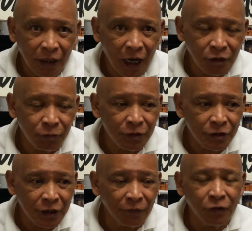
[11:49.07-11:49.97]
God's
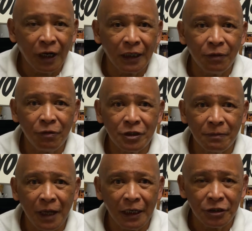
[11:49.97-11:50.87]
skillful, godly
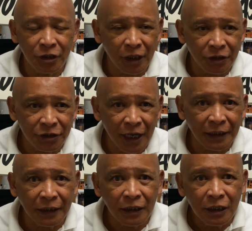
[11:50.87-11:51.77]
wisdom, knowledge, and
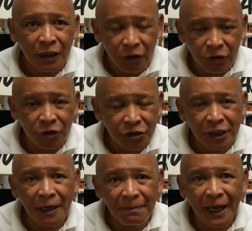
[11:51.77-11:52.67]
understanding. Do you
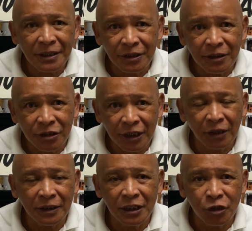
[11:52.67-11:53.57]
see a man
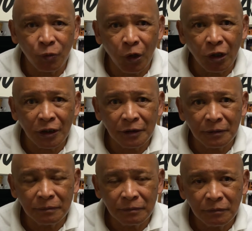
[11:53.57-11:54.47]
skilled in his work?
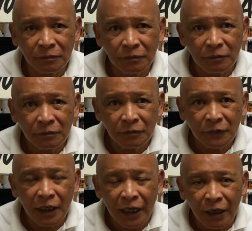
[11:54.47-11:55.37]

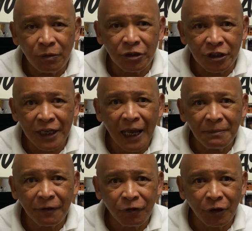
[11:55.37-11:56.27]
He will
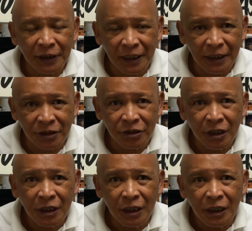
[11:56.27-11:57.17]
stand before kings.
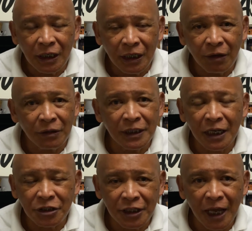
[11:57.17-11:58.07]
He will
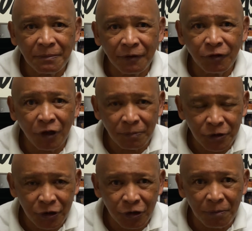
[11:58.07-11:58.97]
not stand before
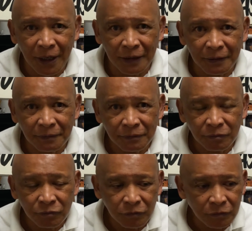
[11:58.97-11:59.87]
obscure men.
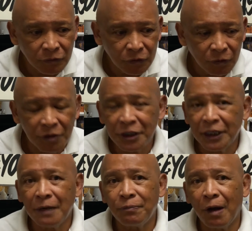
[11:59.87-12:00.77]
Once
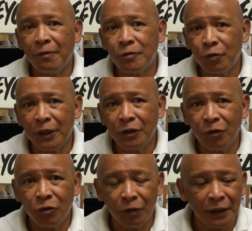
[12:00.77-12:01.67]
again, Proverbs
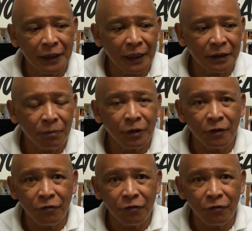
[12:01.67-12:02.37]
22:29, the book